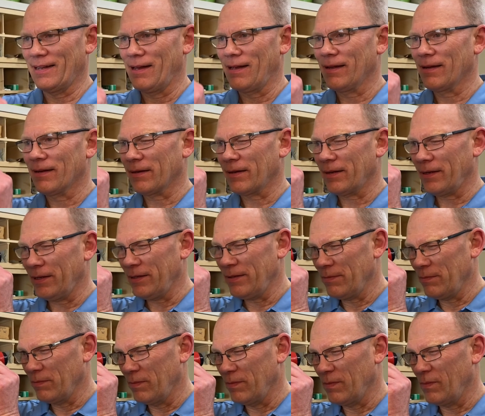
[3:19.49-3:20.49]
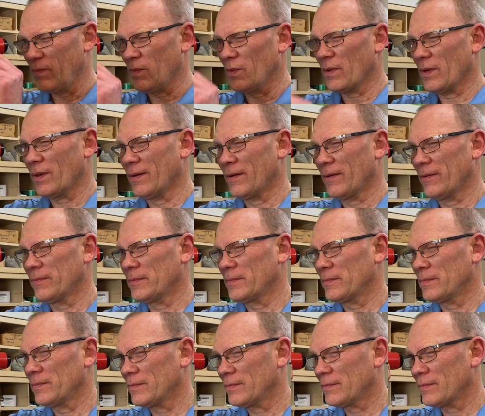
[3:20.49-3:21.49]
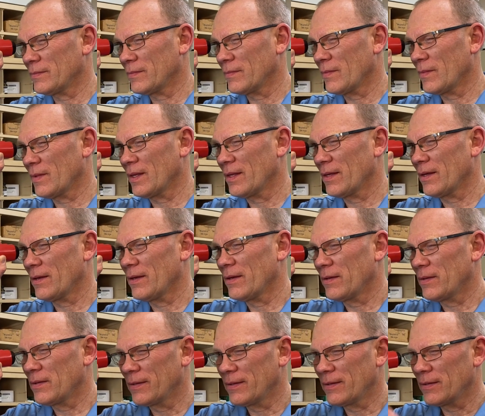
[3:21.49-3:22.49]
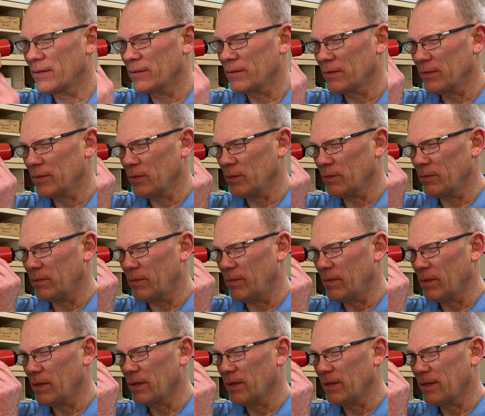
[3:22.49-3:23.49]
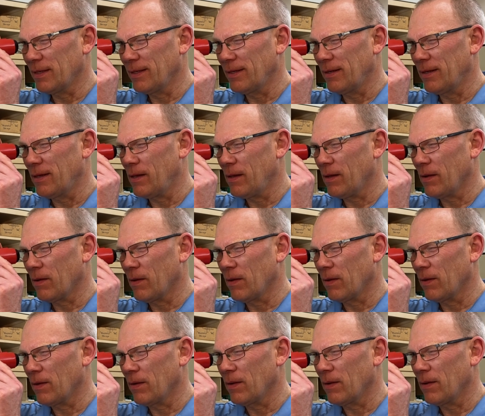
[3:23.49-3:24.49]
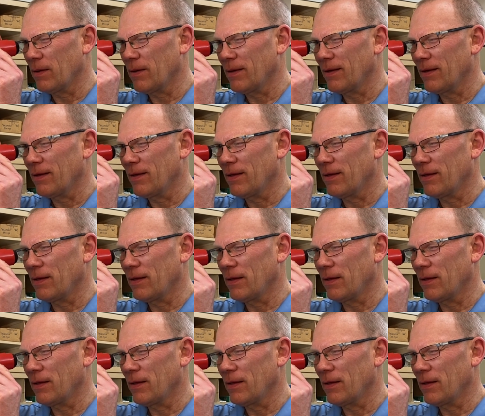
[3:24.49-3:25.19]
the zero scale, I want to make sure that the zeros on the bottom align with the unit